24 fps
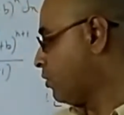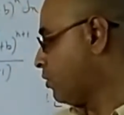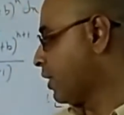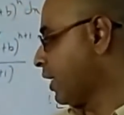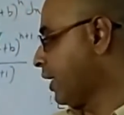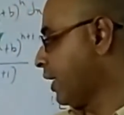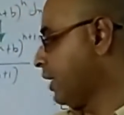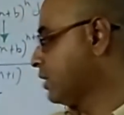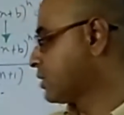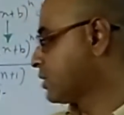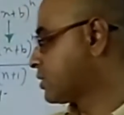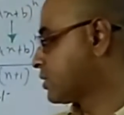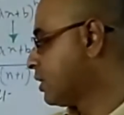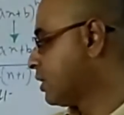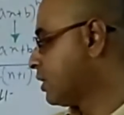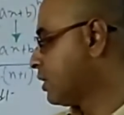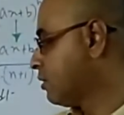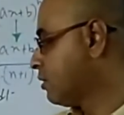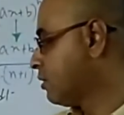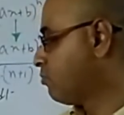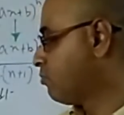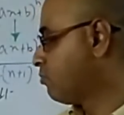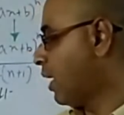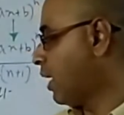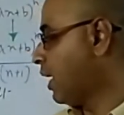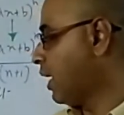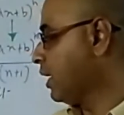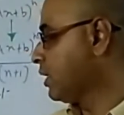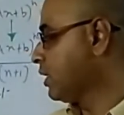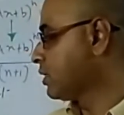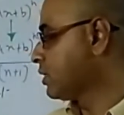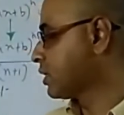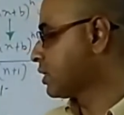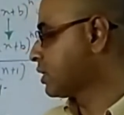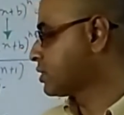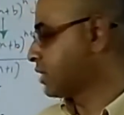8 by
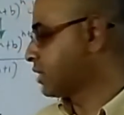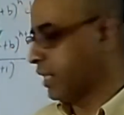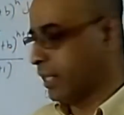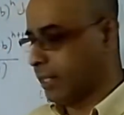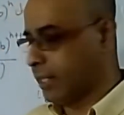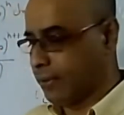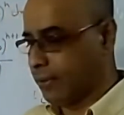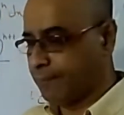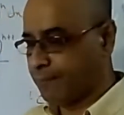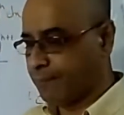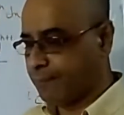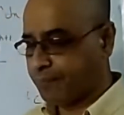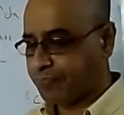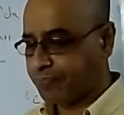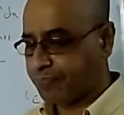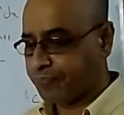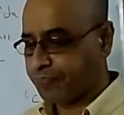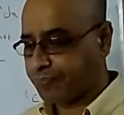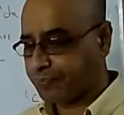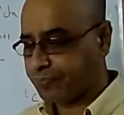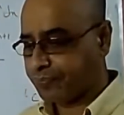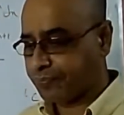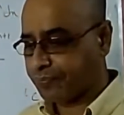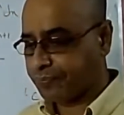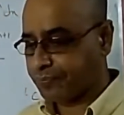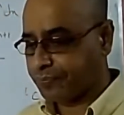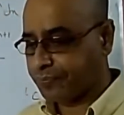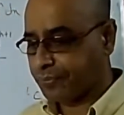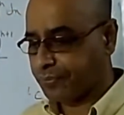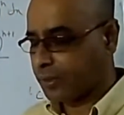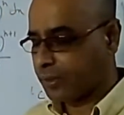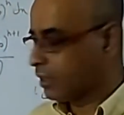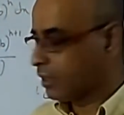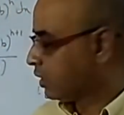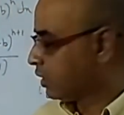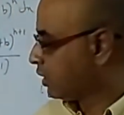16
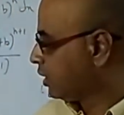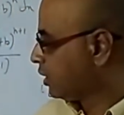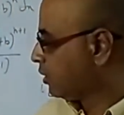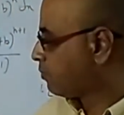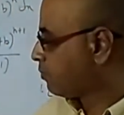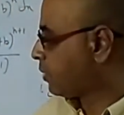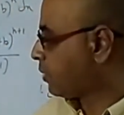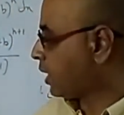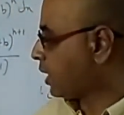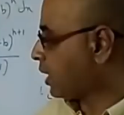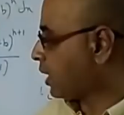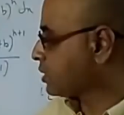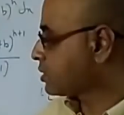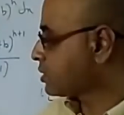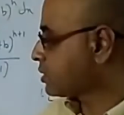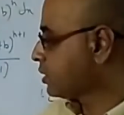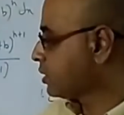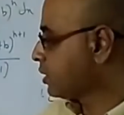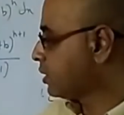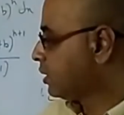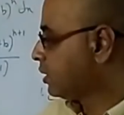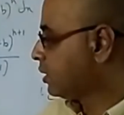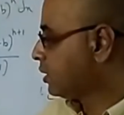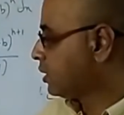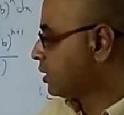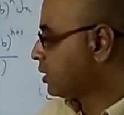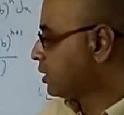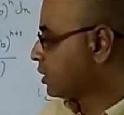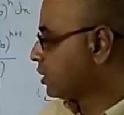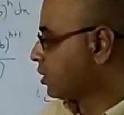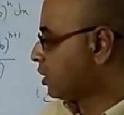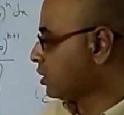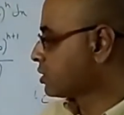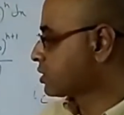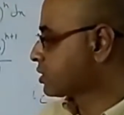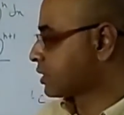plus
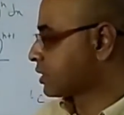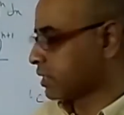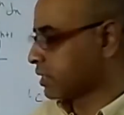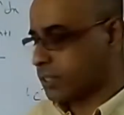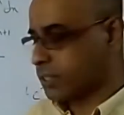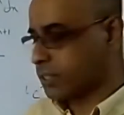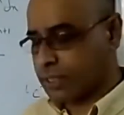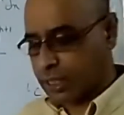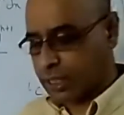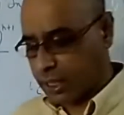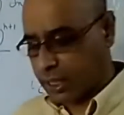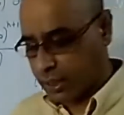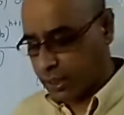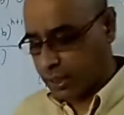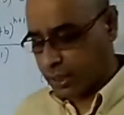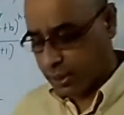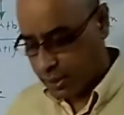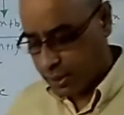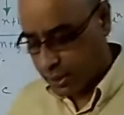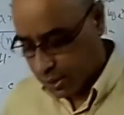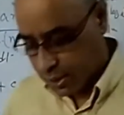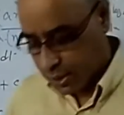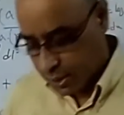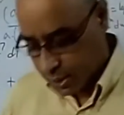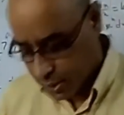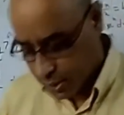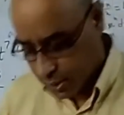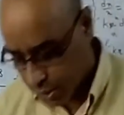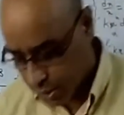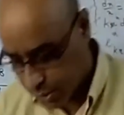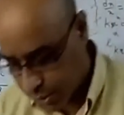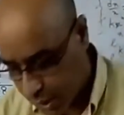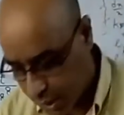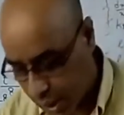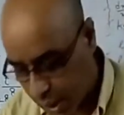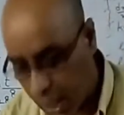constant c. So
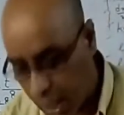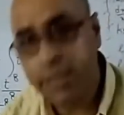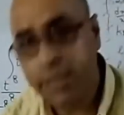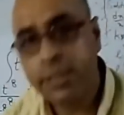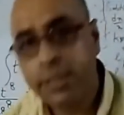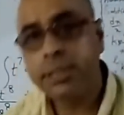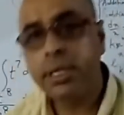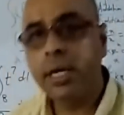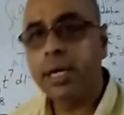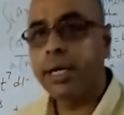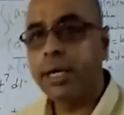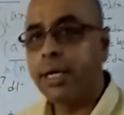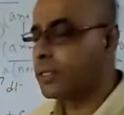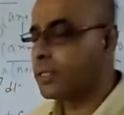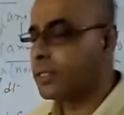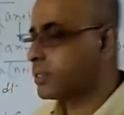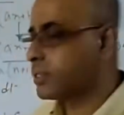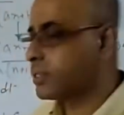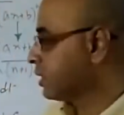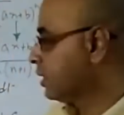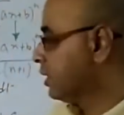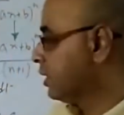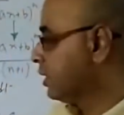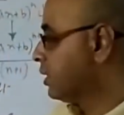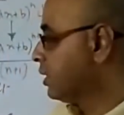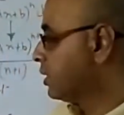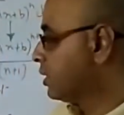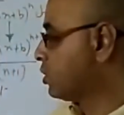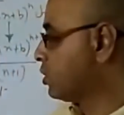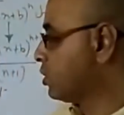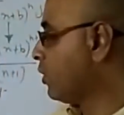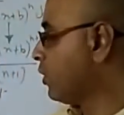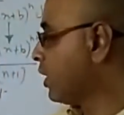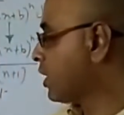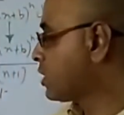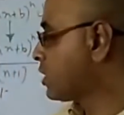the answer is
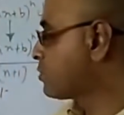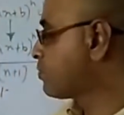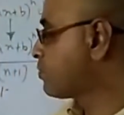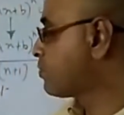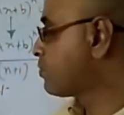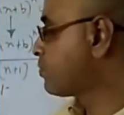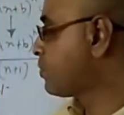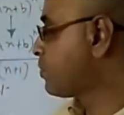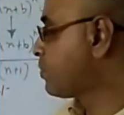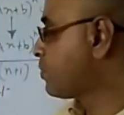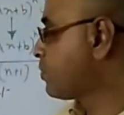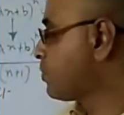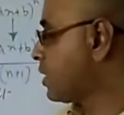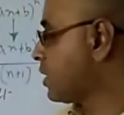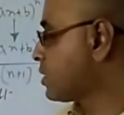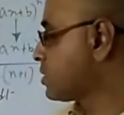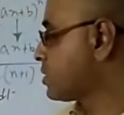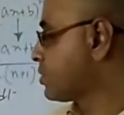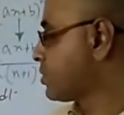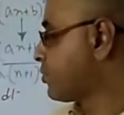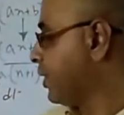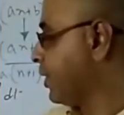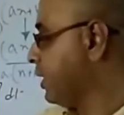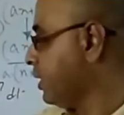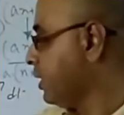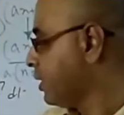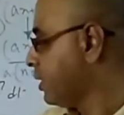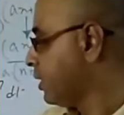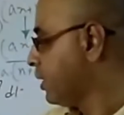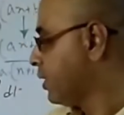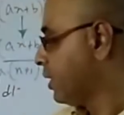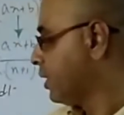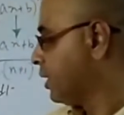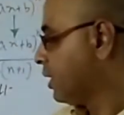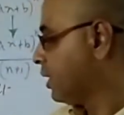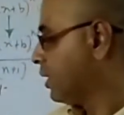2x plus 3
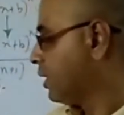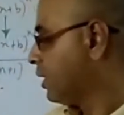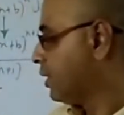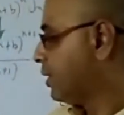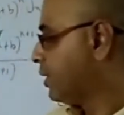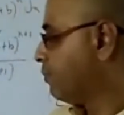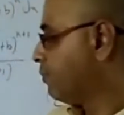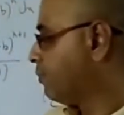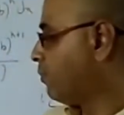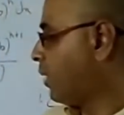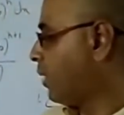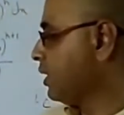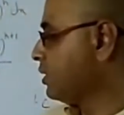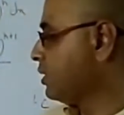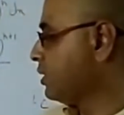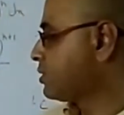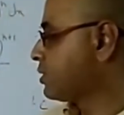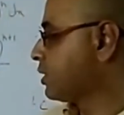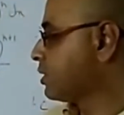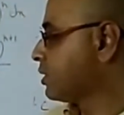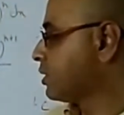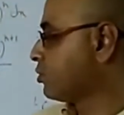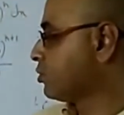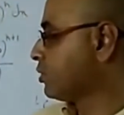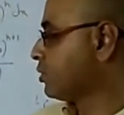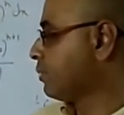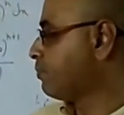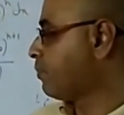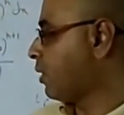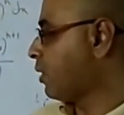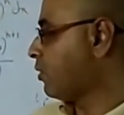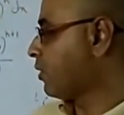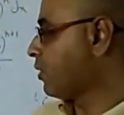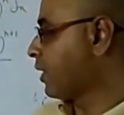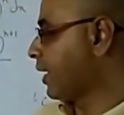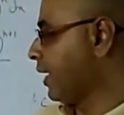by 6 to the
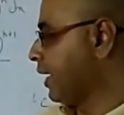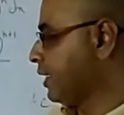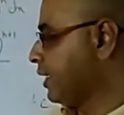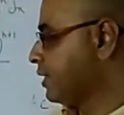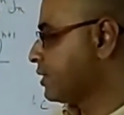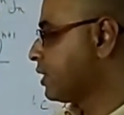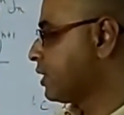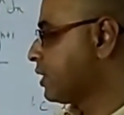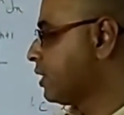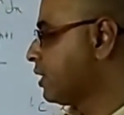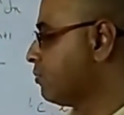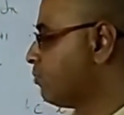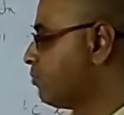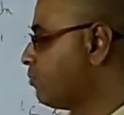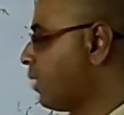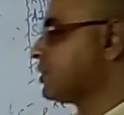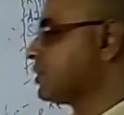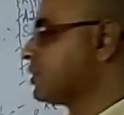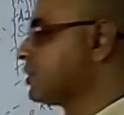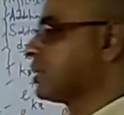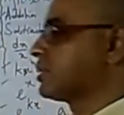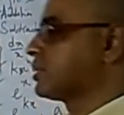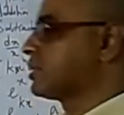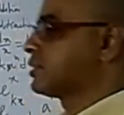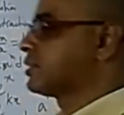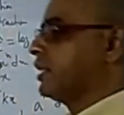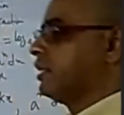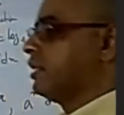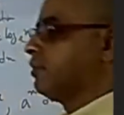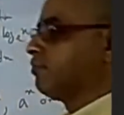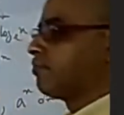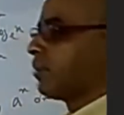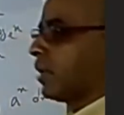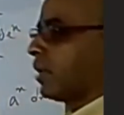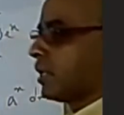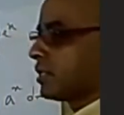power 8 by
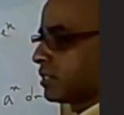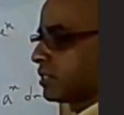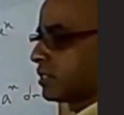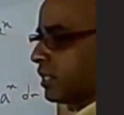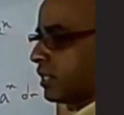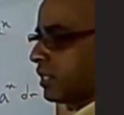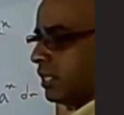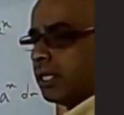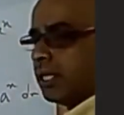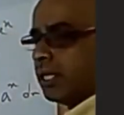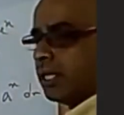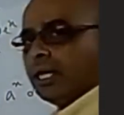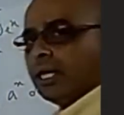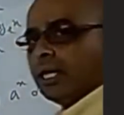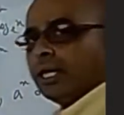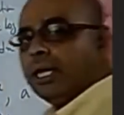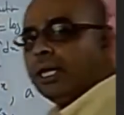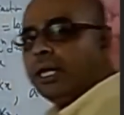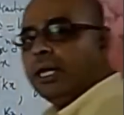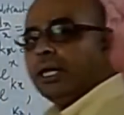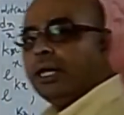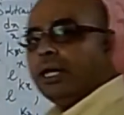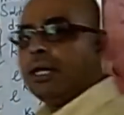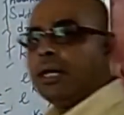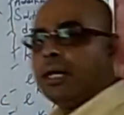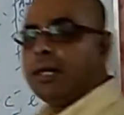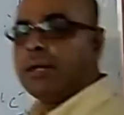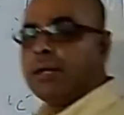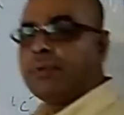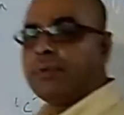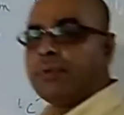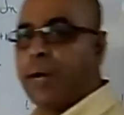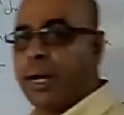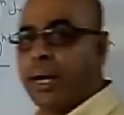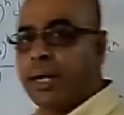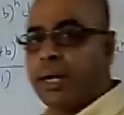16 plus c.
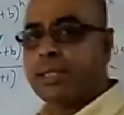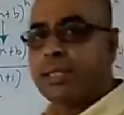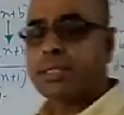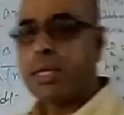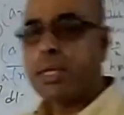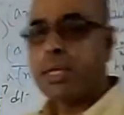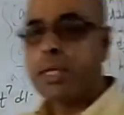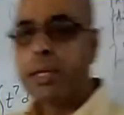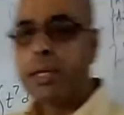Friends,